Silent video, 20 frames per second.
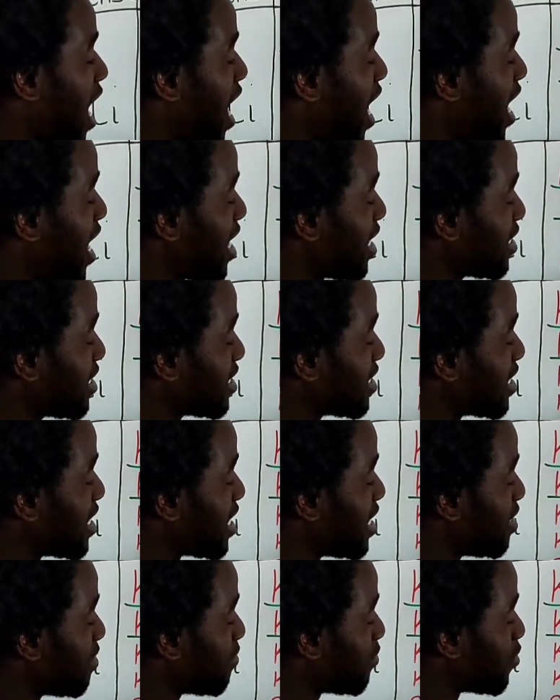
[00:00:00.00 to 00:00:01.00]
A
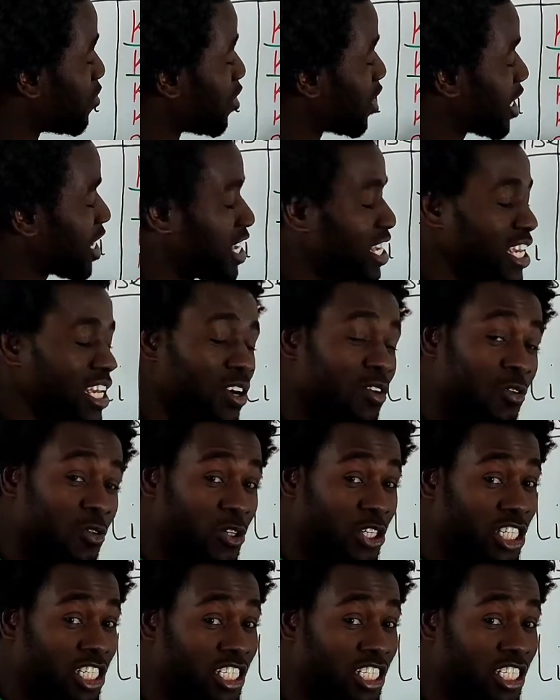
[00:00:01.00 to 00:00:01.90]
stand for he or